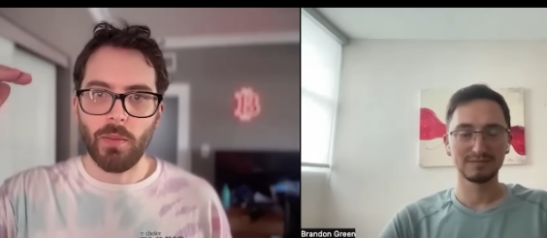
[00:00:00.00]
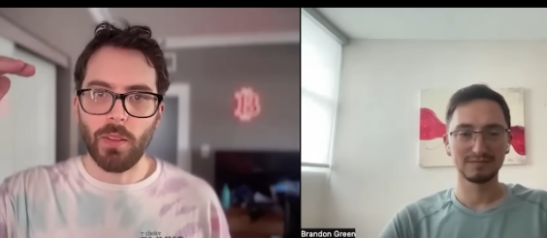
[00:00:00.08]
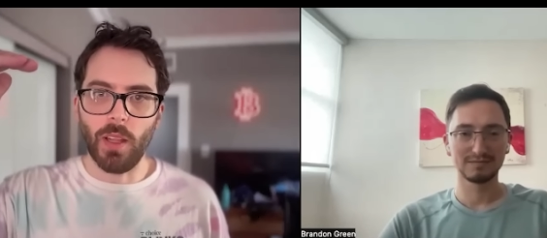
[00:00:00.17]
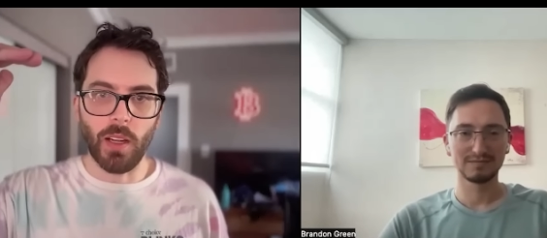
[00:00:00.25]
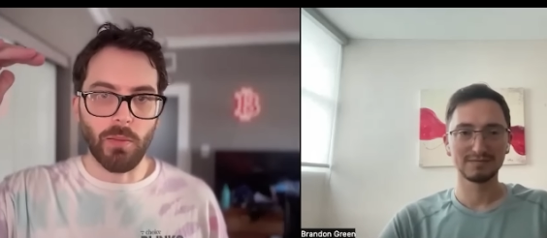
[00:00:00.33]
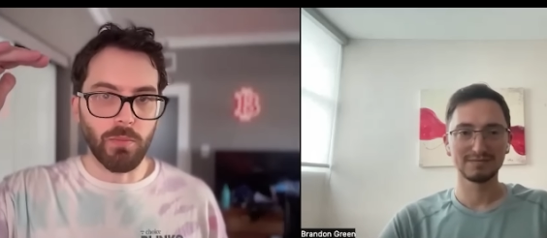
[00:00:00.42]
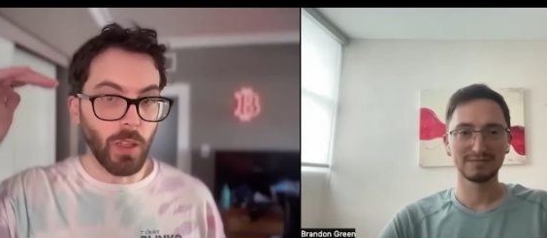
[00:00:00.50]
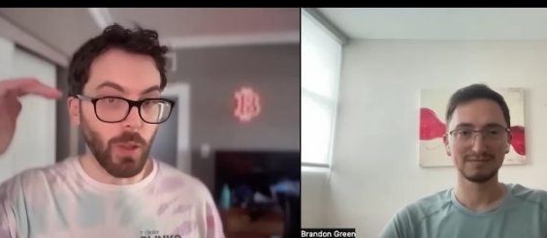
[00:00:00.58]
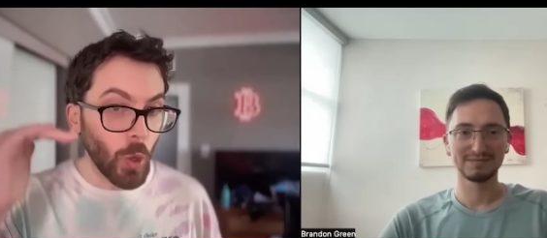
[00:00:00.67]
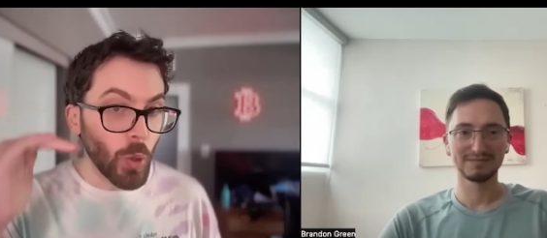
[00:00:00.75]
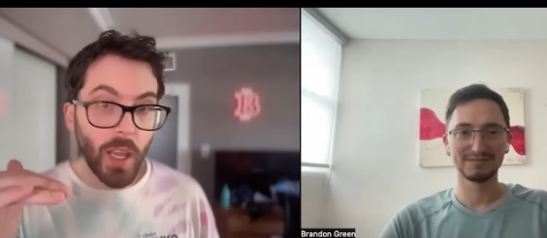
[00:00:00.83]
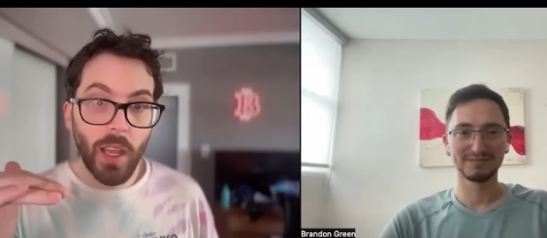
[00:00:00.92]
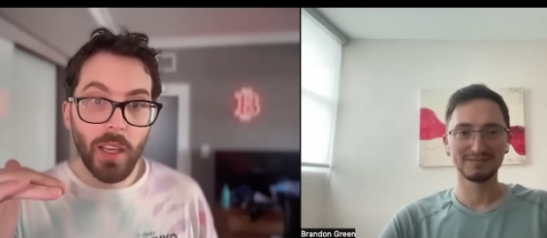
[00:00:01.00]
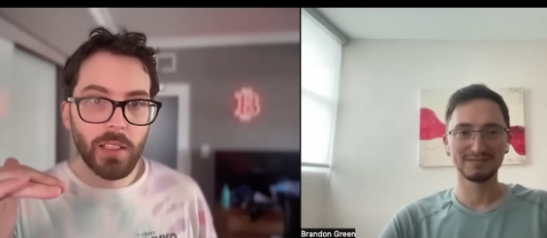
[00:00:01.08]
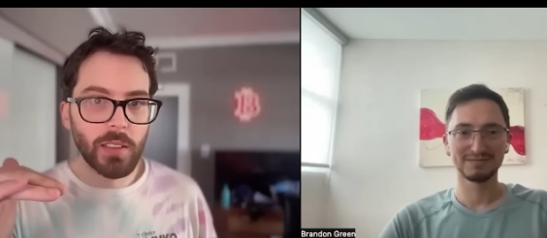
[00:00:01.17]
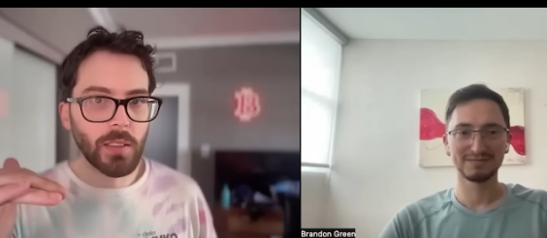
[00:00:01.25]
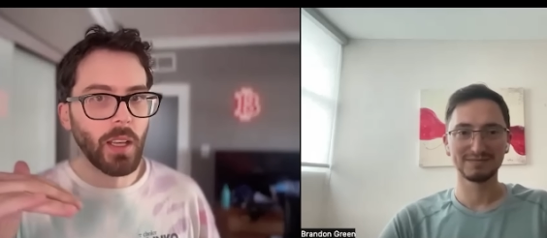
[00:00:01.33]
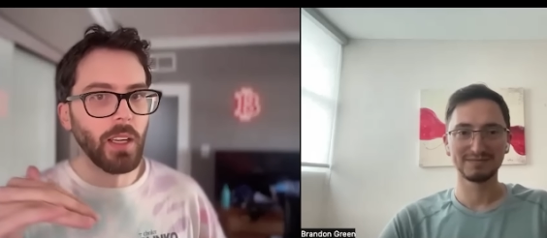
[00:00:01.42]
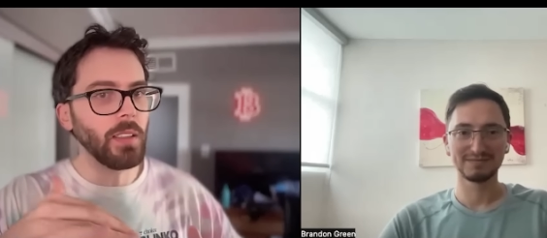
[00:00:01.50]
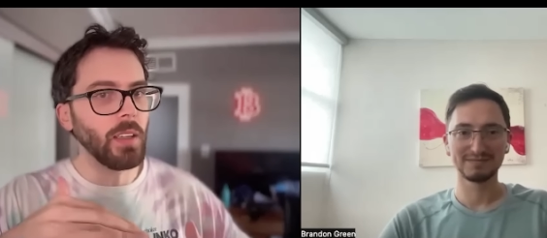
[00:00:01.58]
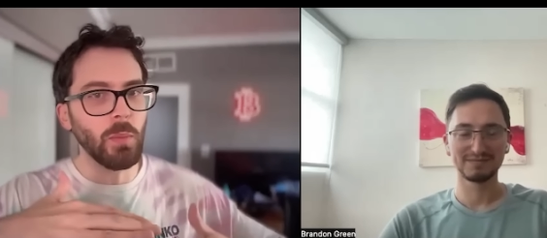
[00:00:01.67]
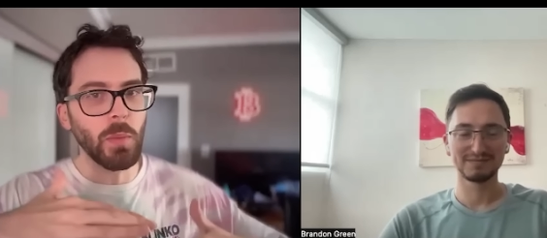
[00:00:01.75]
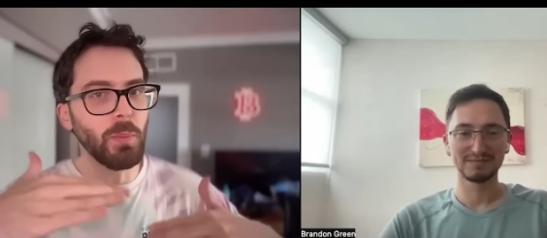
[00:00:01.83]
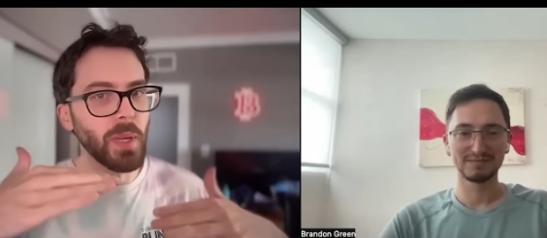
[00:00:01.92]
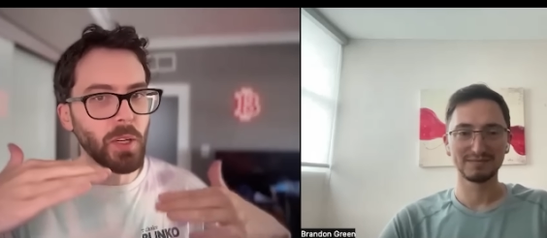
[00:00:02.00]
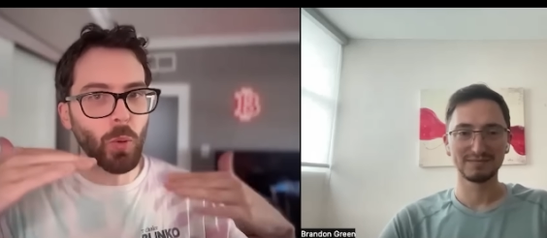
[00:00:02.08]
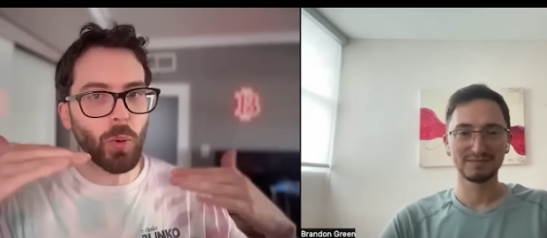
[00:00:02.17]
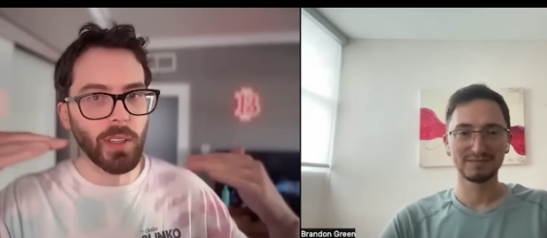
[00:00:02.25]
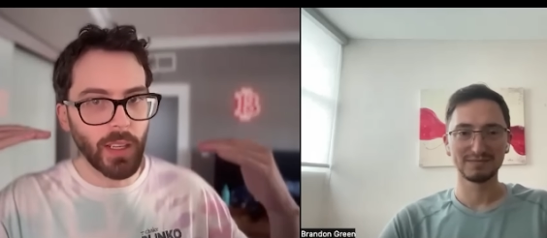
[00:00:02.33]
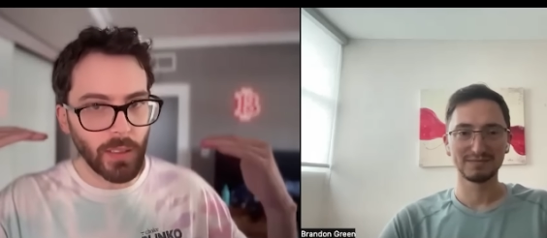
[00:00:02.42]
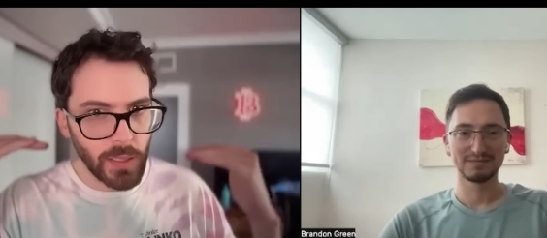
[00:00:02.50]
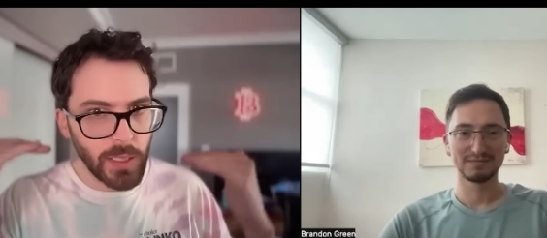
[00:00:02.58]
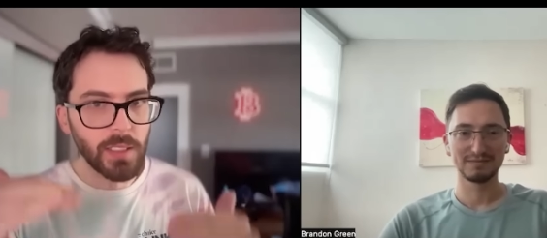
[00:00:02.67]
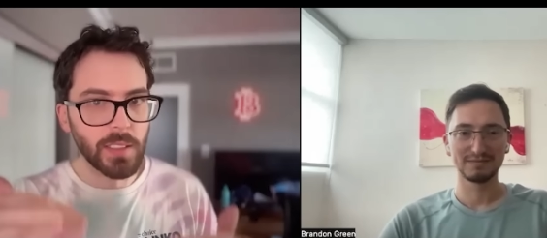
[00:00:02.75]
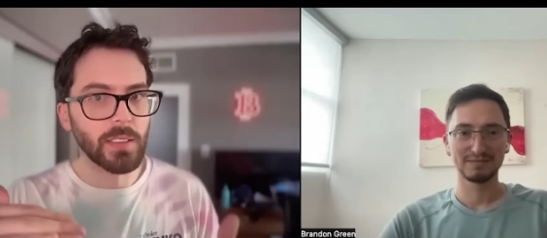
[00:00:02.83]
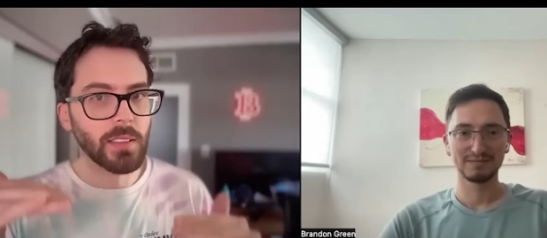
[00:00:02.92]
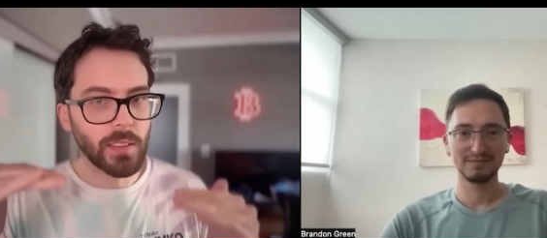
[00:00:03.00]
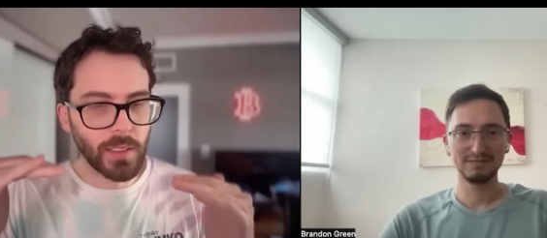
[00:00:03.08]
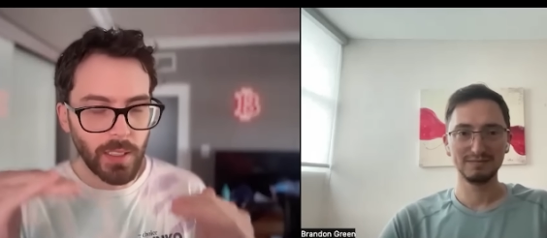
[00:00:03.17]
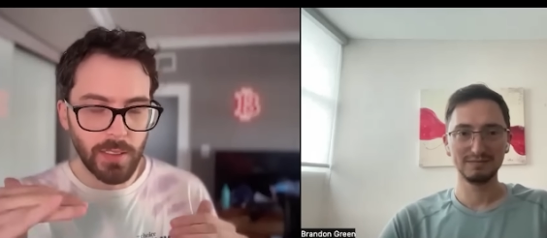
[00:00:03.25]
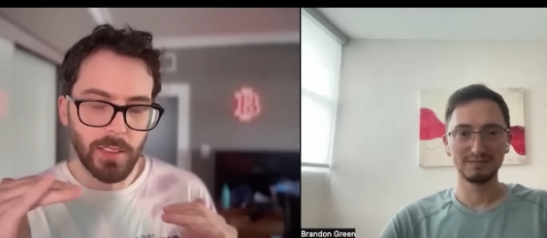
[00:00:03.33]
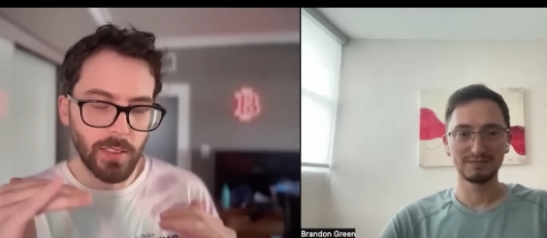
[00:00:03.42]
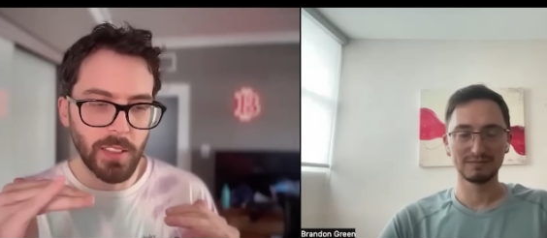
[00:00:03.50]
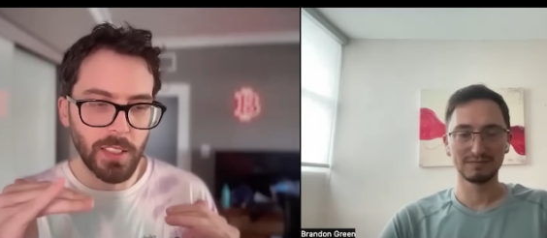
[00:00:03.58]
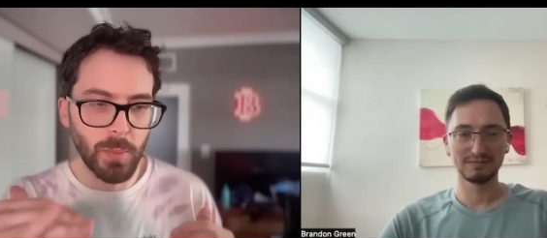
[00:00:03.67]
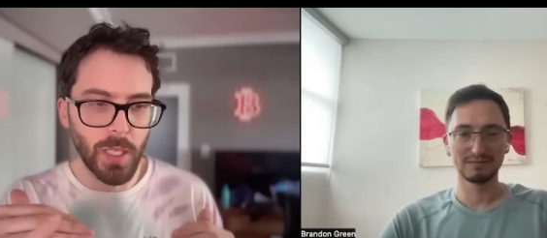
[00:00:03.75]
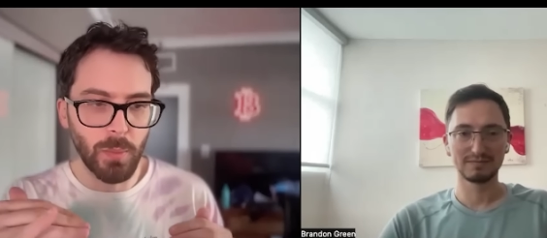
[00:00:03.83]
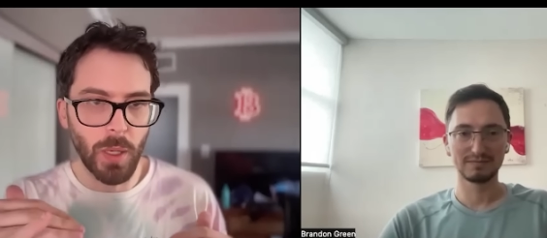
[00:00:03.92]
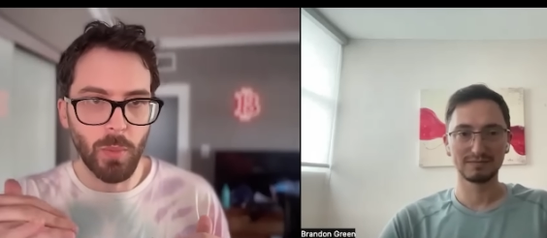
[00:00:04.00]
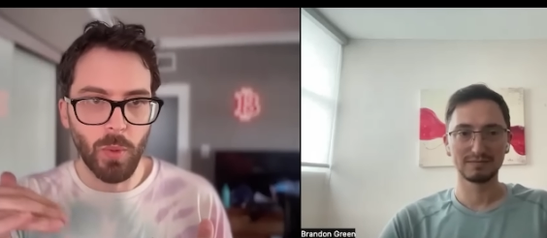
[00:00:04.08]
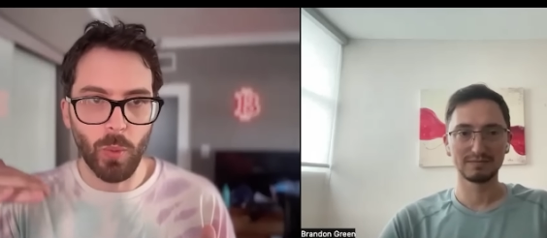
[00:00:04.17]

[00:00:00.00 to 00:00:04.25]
Speaker 1: like low case? Like, I mean, Bitcoin at least gets to this minimum.